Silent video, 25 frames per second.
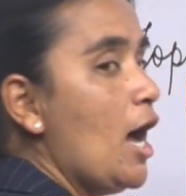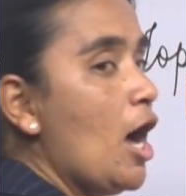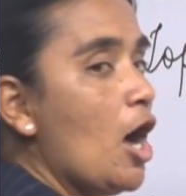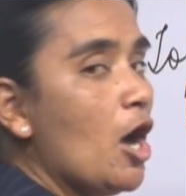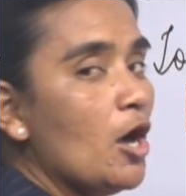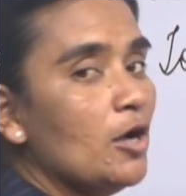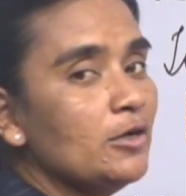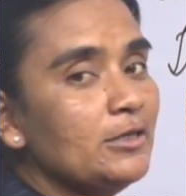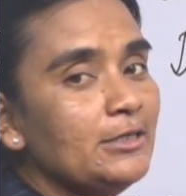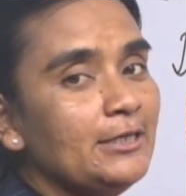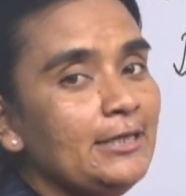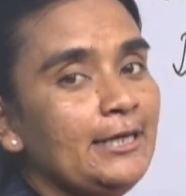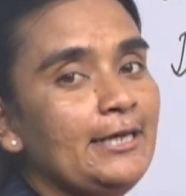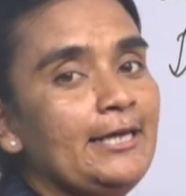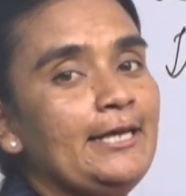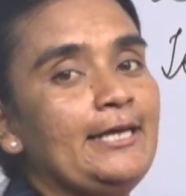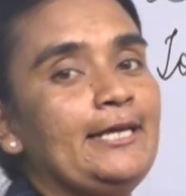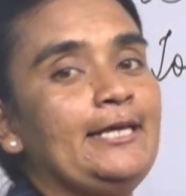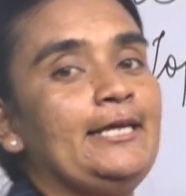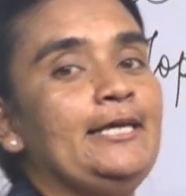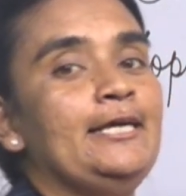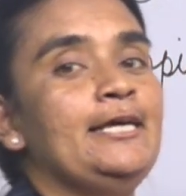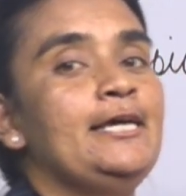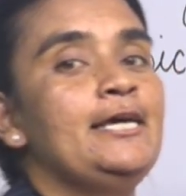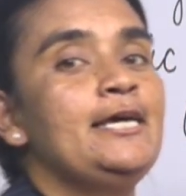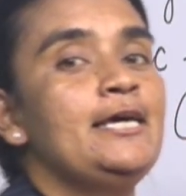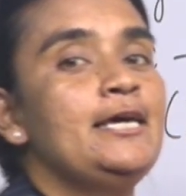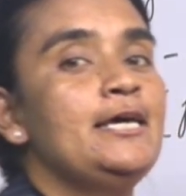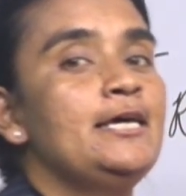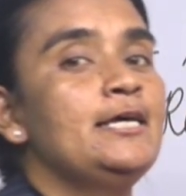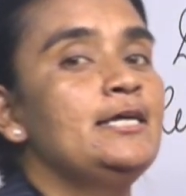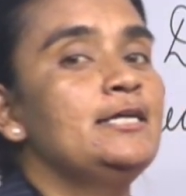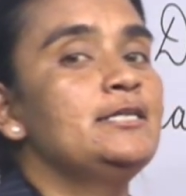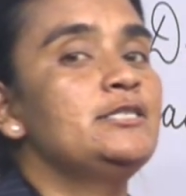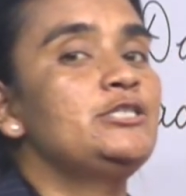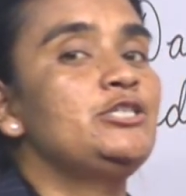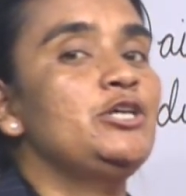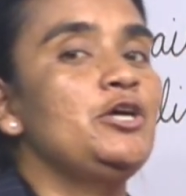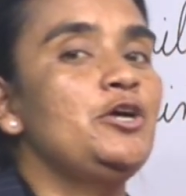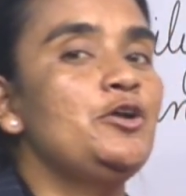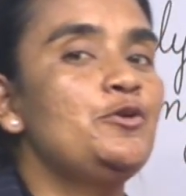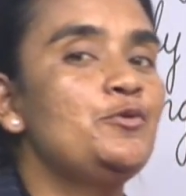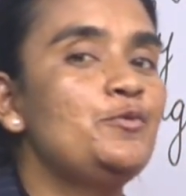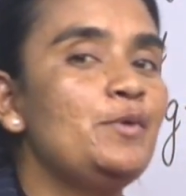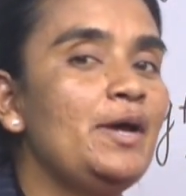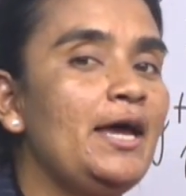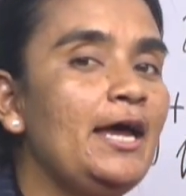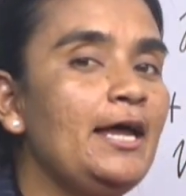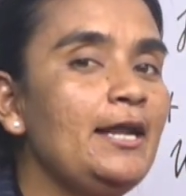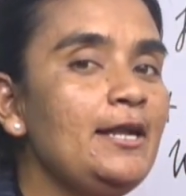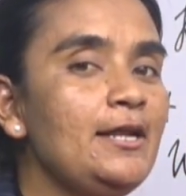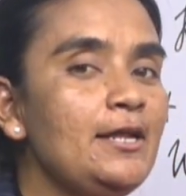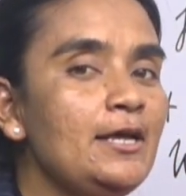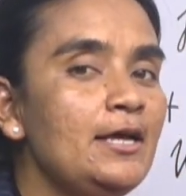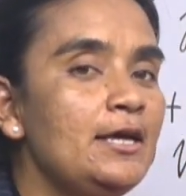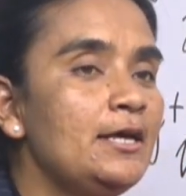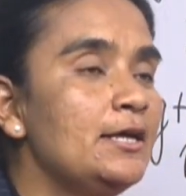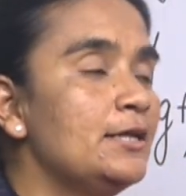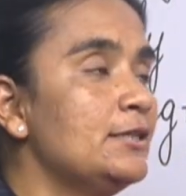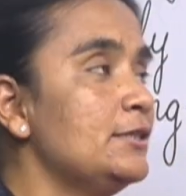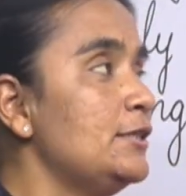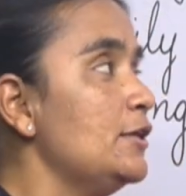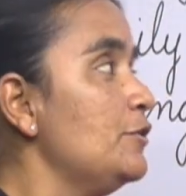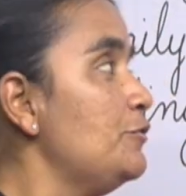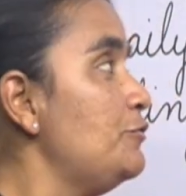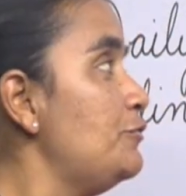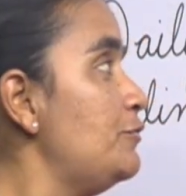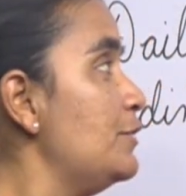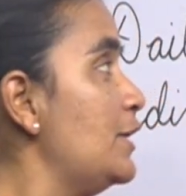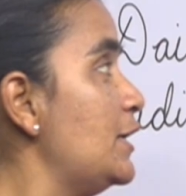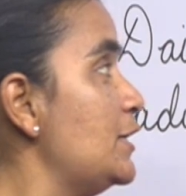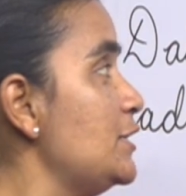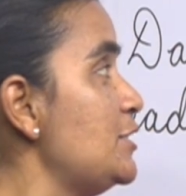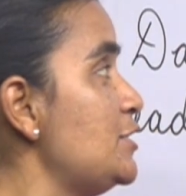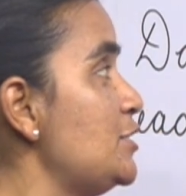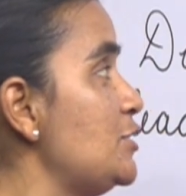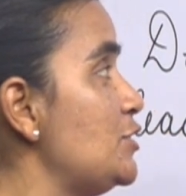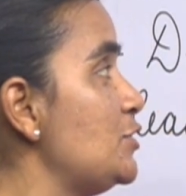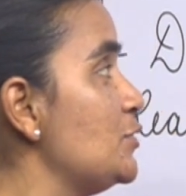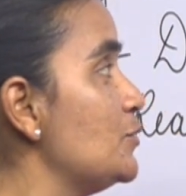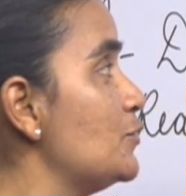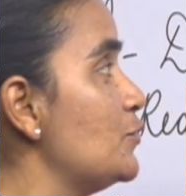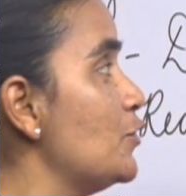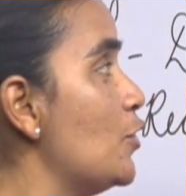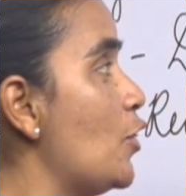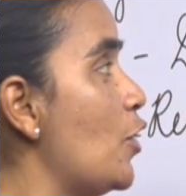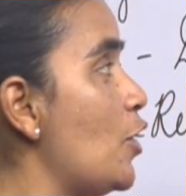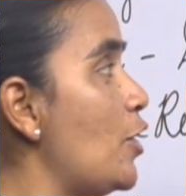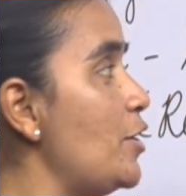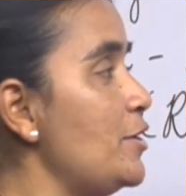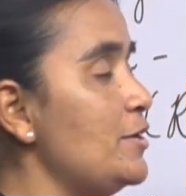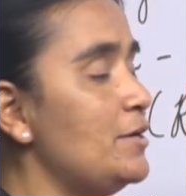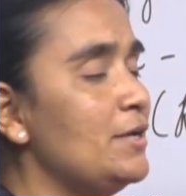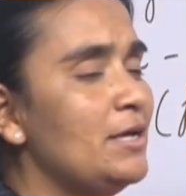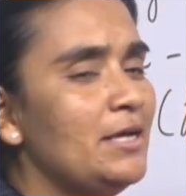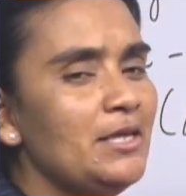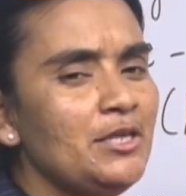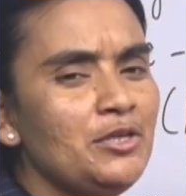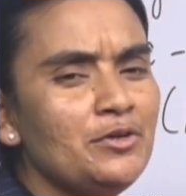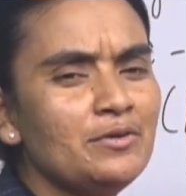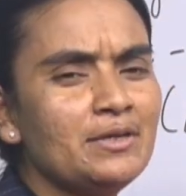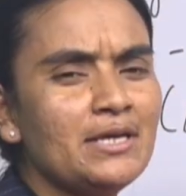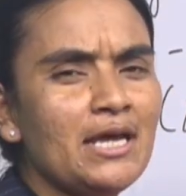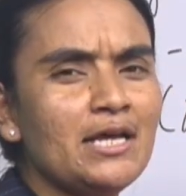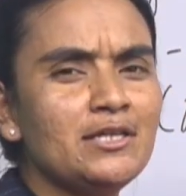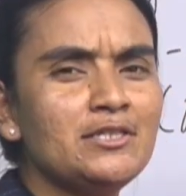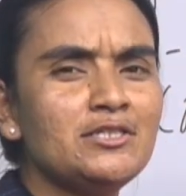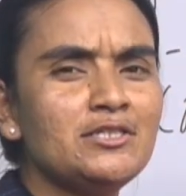Okay, children, the first word you can